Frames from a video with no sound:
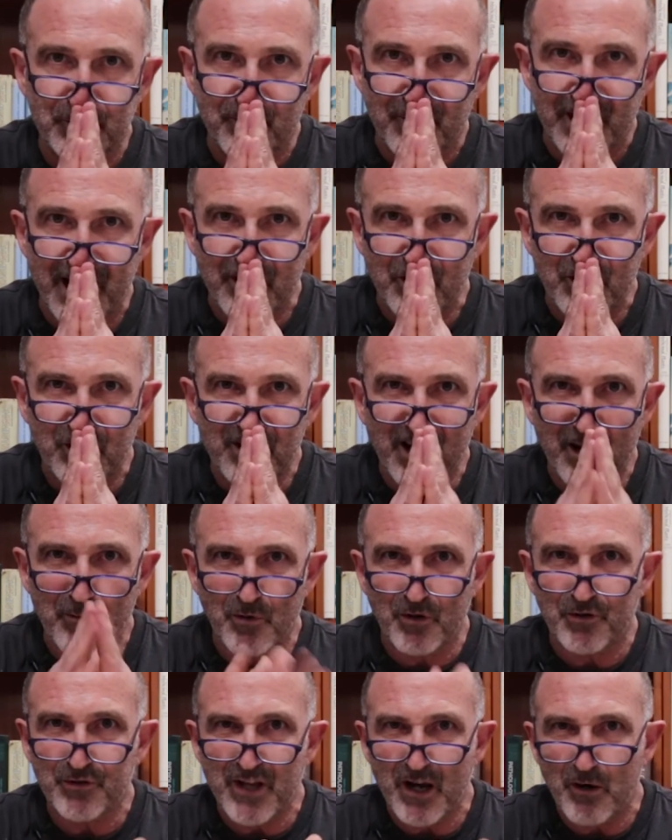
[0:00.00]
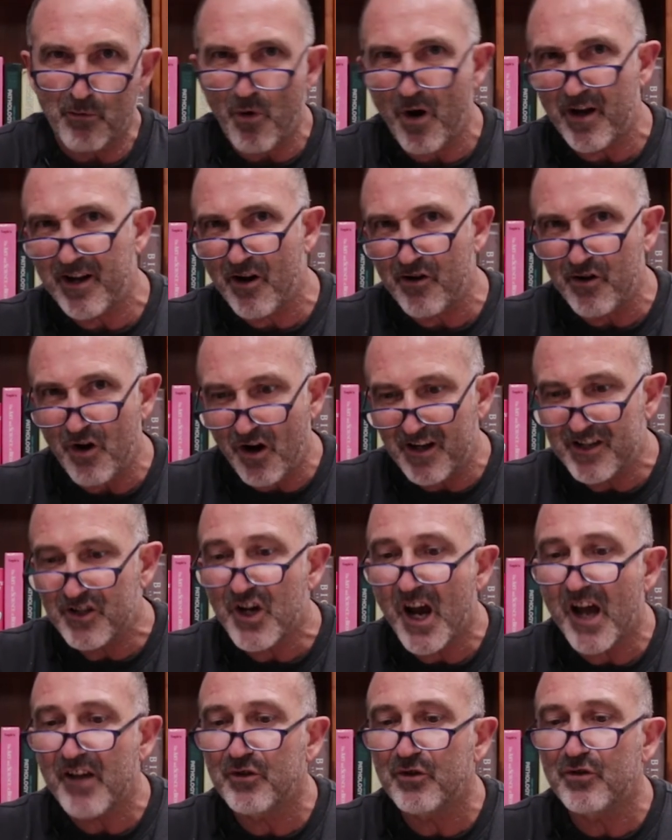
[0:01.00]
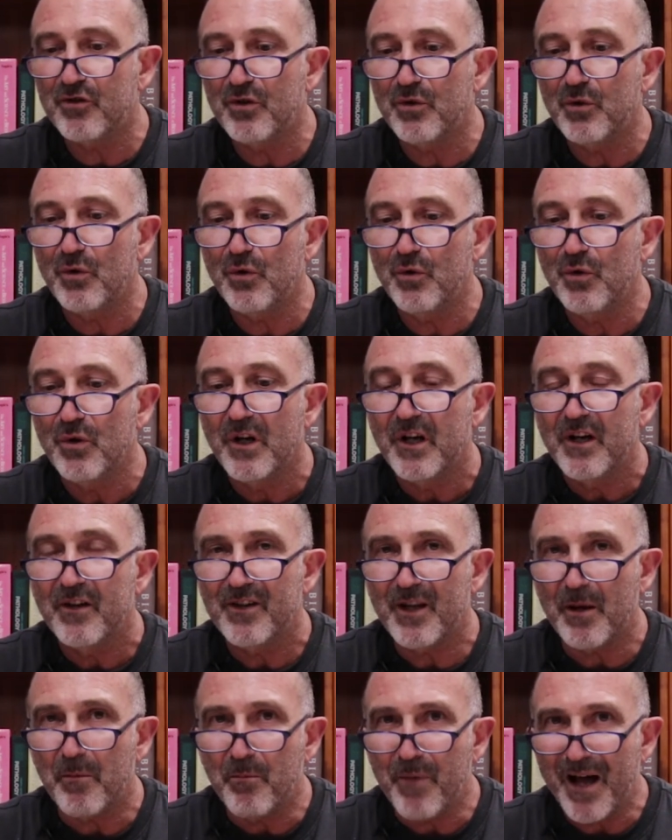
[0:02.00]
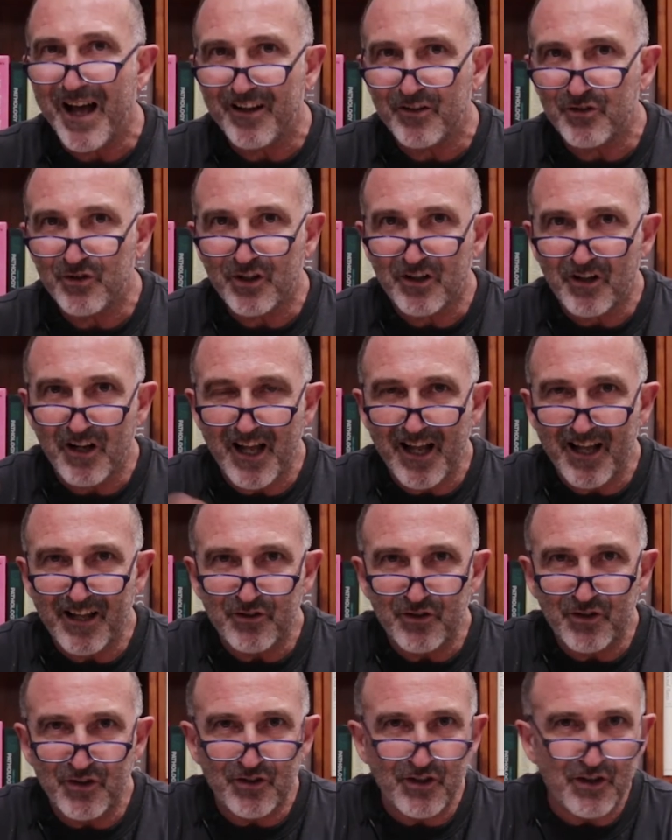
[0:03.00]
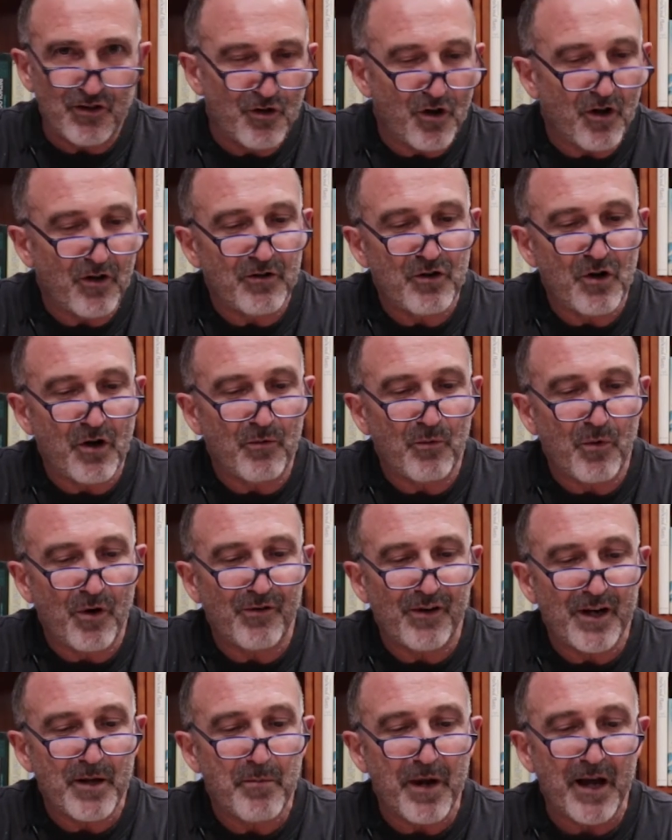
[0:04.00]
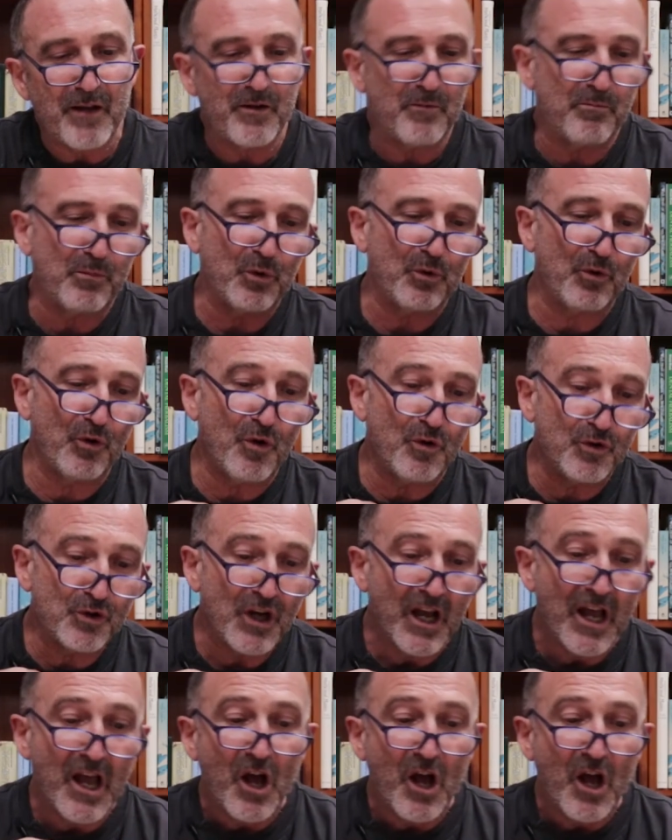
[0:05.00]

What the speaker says: Now you say, well, Sal, why don't I just do the masterclasses and not worry about the book launch?